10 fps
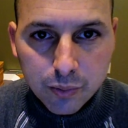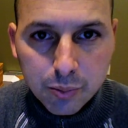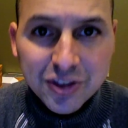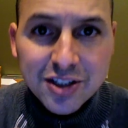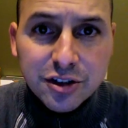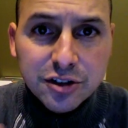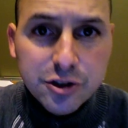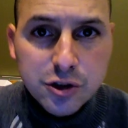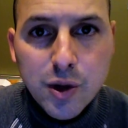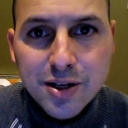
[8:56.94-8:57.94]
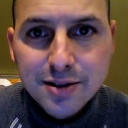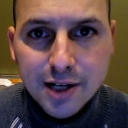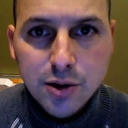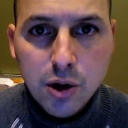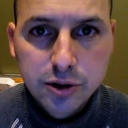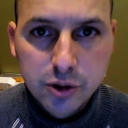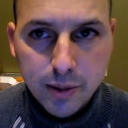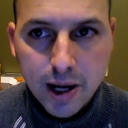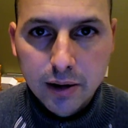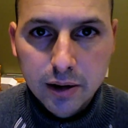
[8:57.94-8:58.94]
But these are the situations that I talked to you
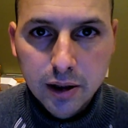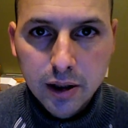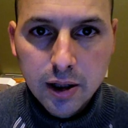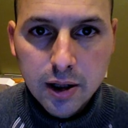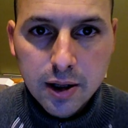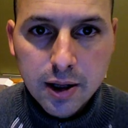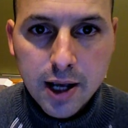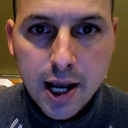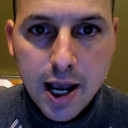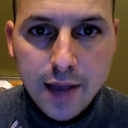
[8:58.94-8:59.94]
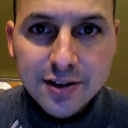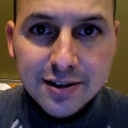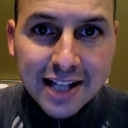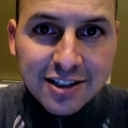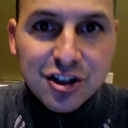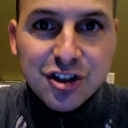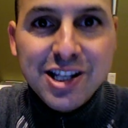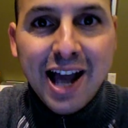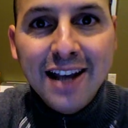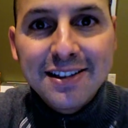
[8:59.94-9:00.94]
about, and that's just
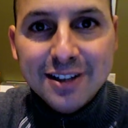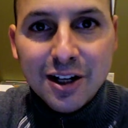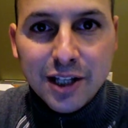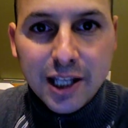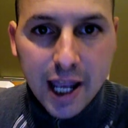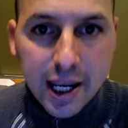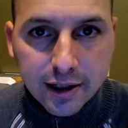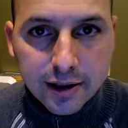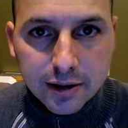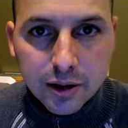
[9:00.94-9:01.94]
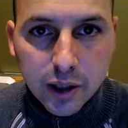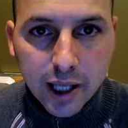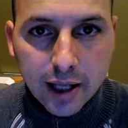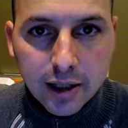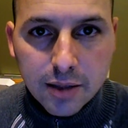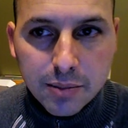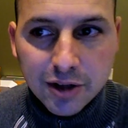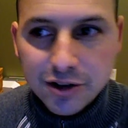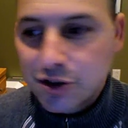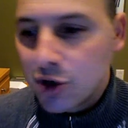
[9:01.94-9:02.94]
the icing on the cake, okay?
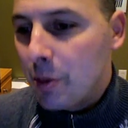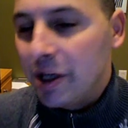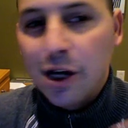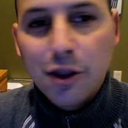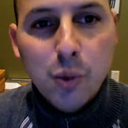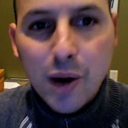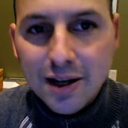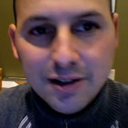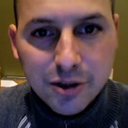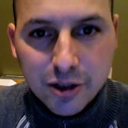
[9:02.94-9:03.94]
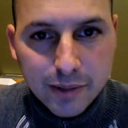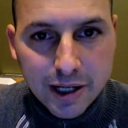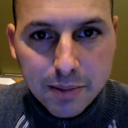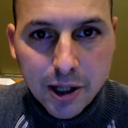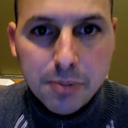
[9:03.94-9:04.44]
Because there's so many other ways that you can make money,